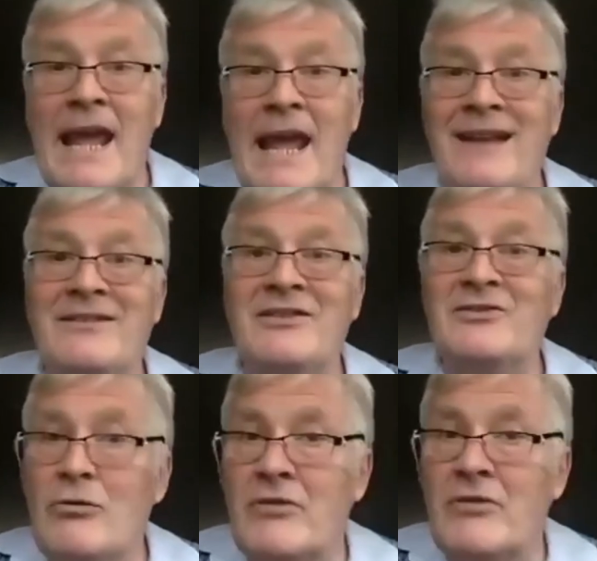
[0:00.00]
And
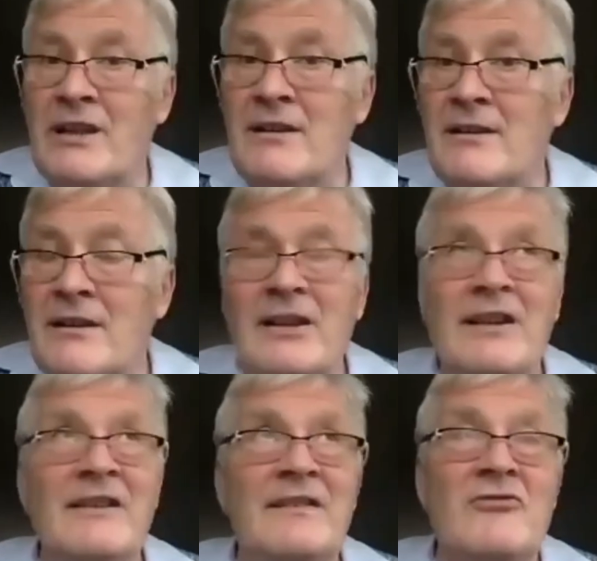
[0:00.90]
Tori
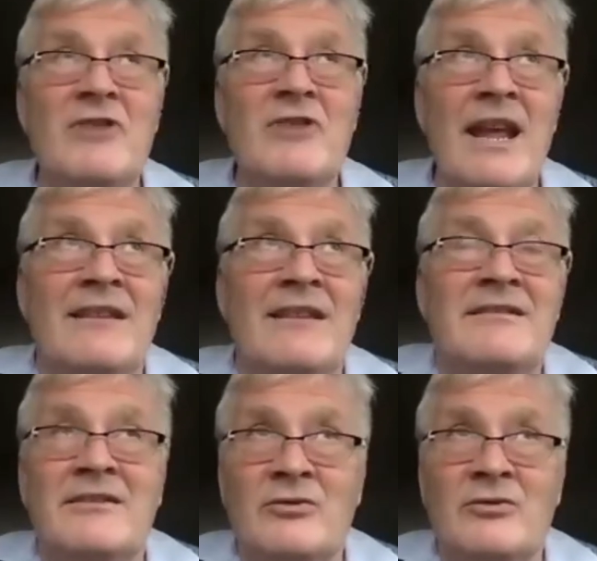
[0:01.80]
is
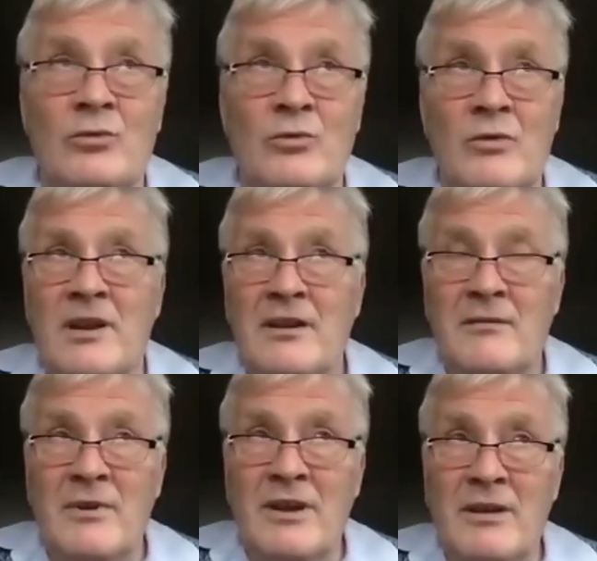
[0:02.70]
related to
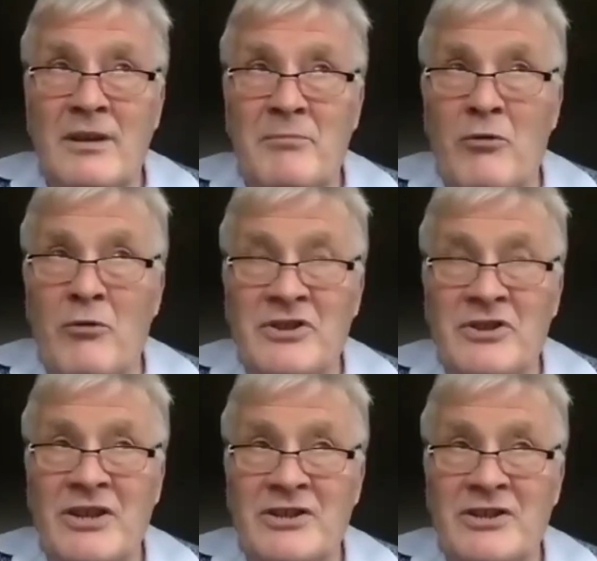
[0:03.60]
uh, Polish,
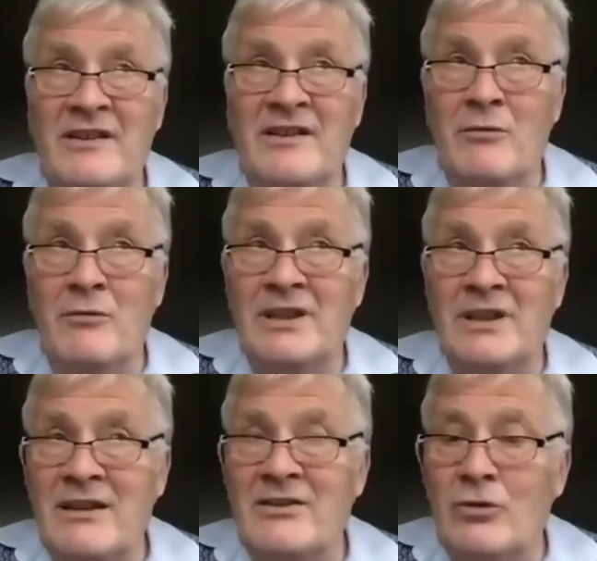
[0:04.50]
Russian, and so on,
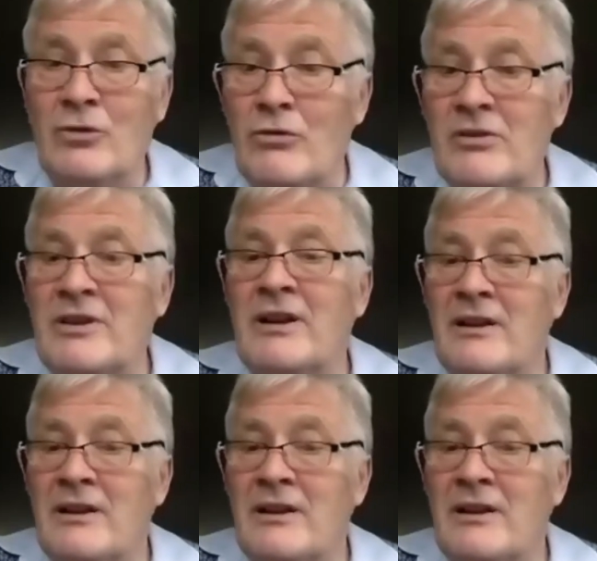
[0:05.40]
Targ, Torg.